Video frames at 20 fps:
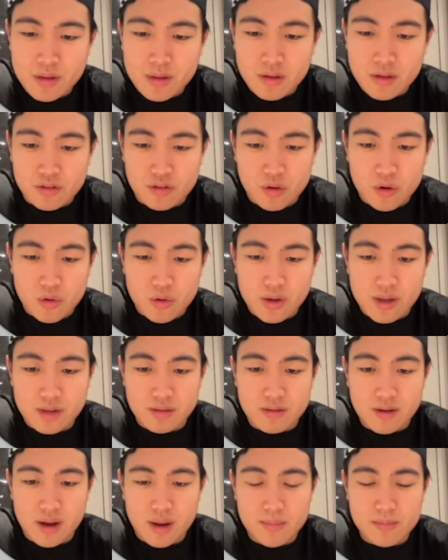So
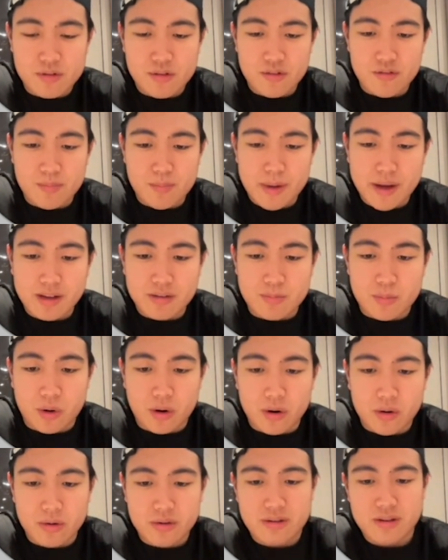in terms of max
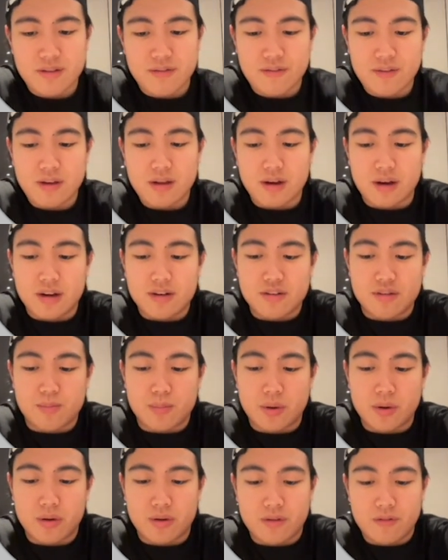priority fee, I
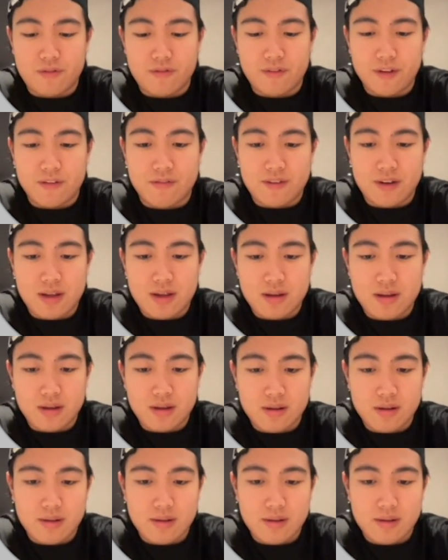just put 50.